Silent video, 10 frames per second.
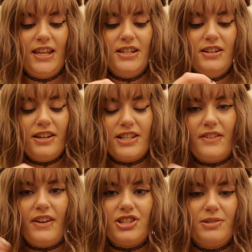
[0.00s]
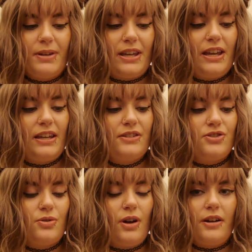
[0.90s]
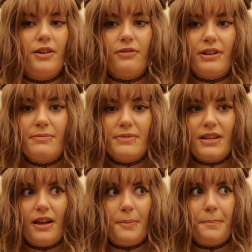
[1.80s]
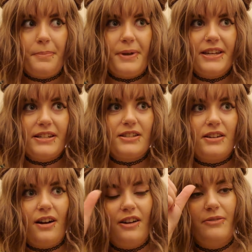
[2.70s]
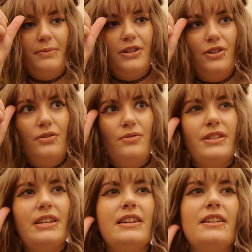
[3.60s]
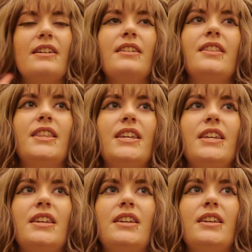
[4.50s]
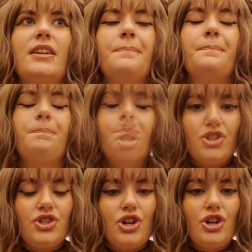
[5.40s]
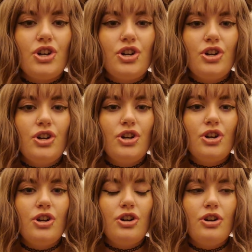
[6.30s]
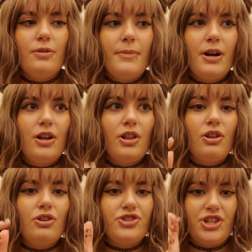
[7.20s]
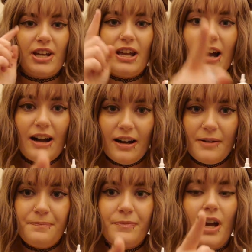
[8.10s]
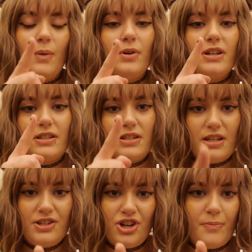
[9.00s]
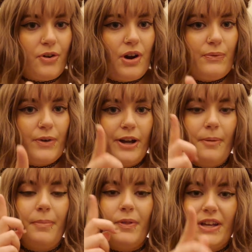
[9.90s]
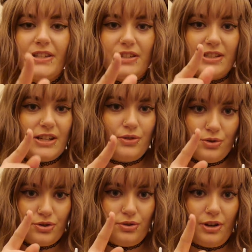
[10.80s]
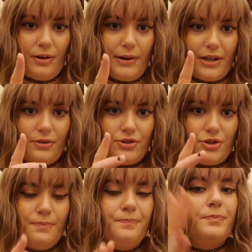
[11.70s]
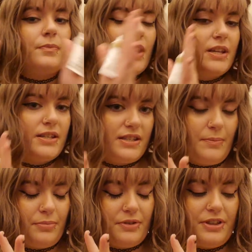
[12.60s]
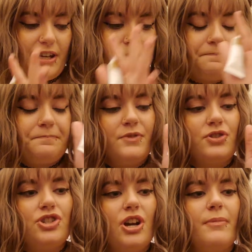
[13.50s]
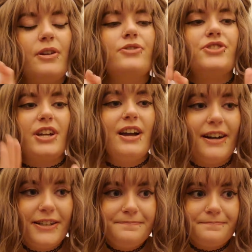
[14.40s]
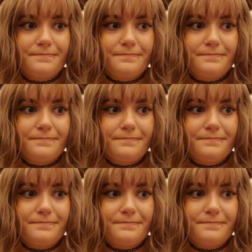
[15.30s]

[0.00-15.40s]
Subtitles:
Nice, I've actually been getting into eye creams a bit. I've been using the Dermalogica. I wanted to say Dermographica, but that's the tattoo studio I go to. Separate thing. Dermalogica.